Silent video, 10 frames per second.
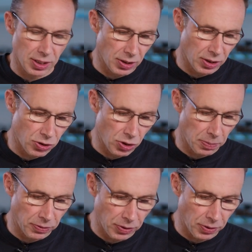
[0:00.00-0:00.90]
in the top
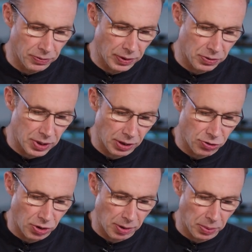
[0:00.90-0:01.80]
of your flowtech
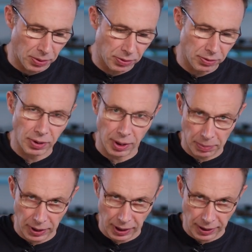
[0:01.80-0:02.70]
tripod up
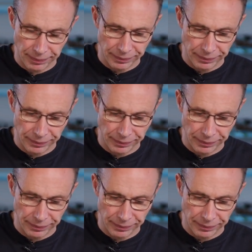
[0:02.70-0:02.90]
here.